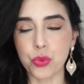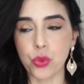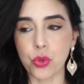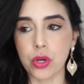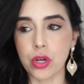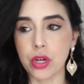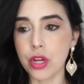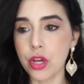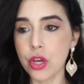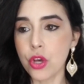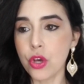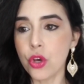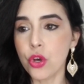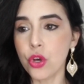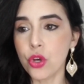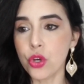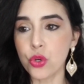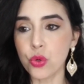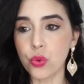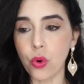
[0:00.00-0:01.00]
or
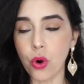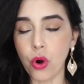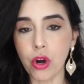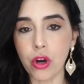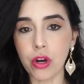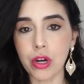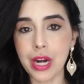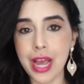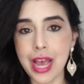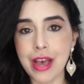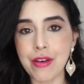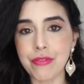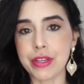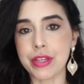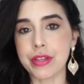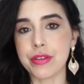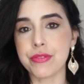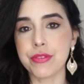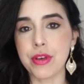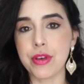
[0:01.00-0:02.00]
who are
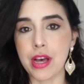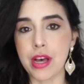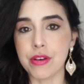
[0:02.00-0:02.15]
having